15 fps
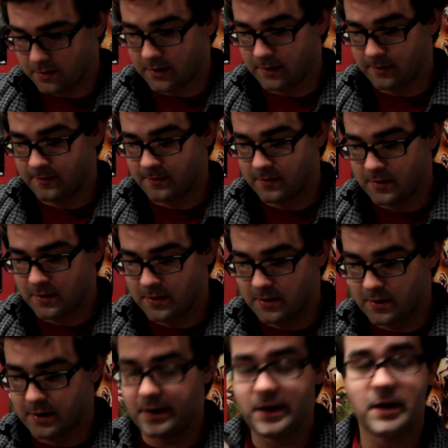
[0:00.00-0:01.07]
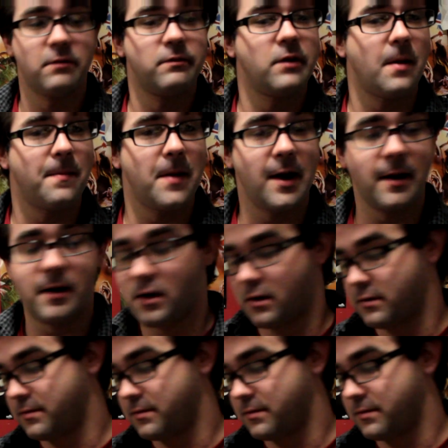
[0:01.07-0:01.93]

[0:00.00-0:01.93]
But I don't know, not bad at all.